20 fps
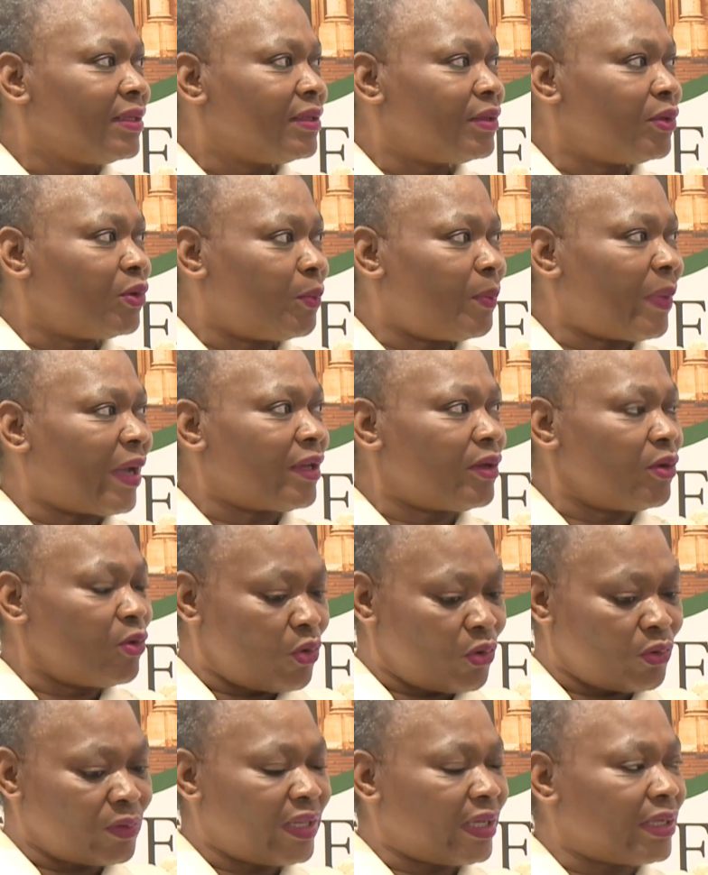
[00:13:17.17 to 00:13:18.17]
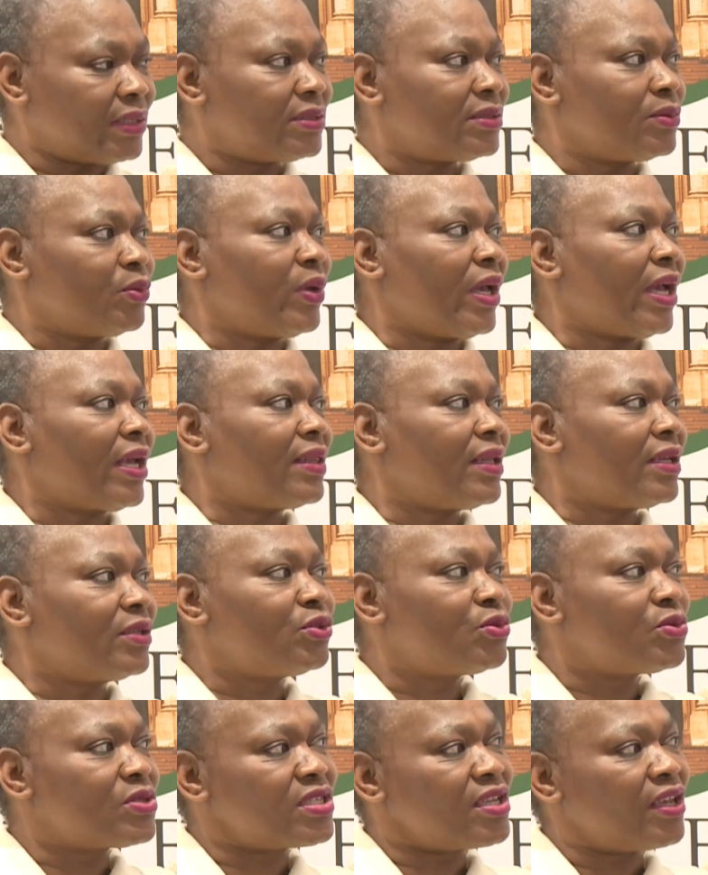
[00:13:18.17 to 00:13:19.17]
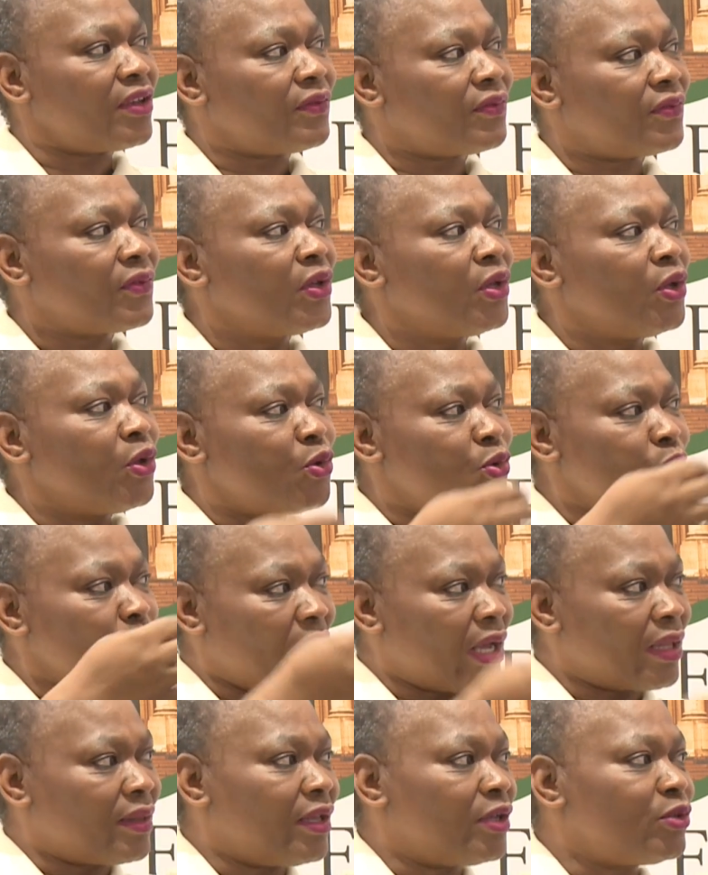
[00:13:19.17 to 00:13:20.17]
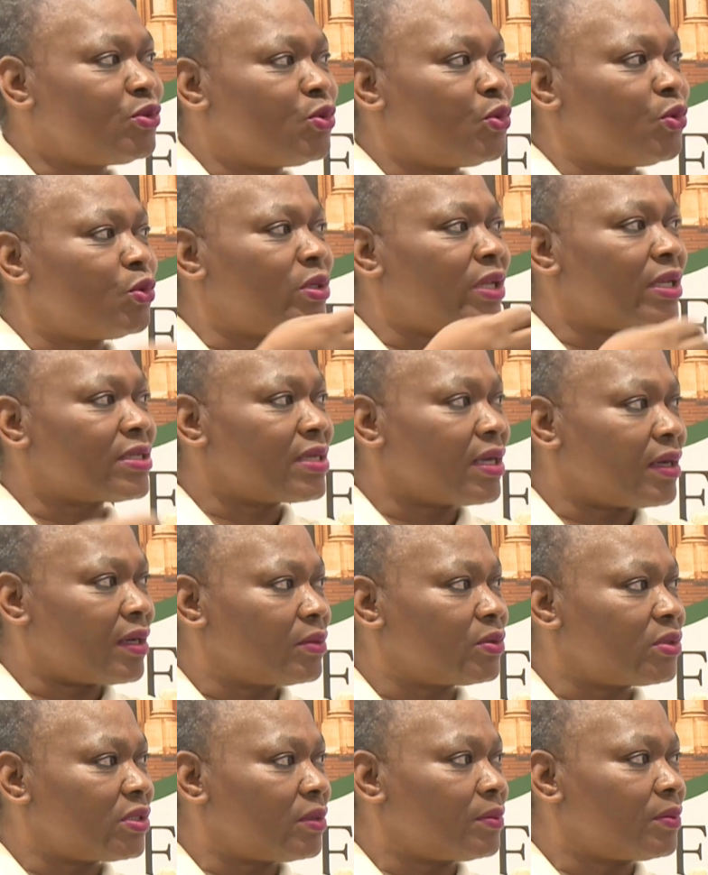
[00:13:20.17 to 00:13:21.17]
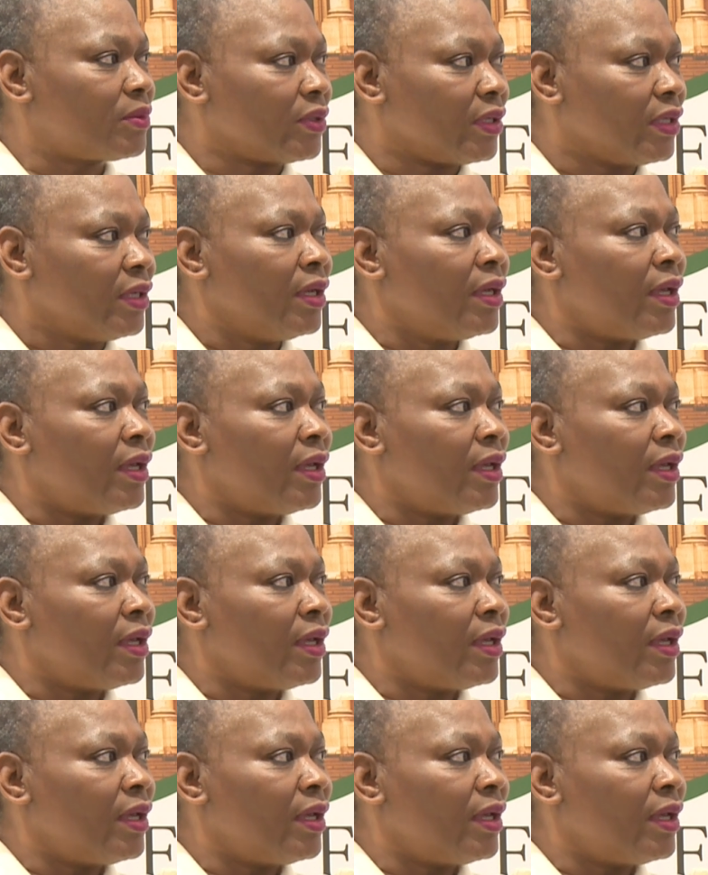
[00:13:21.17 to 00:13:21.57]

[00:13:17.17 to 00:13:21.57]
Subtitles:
You know, but know that we are there to serve. You are there to hold us accountable.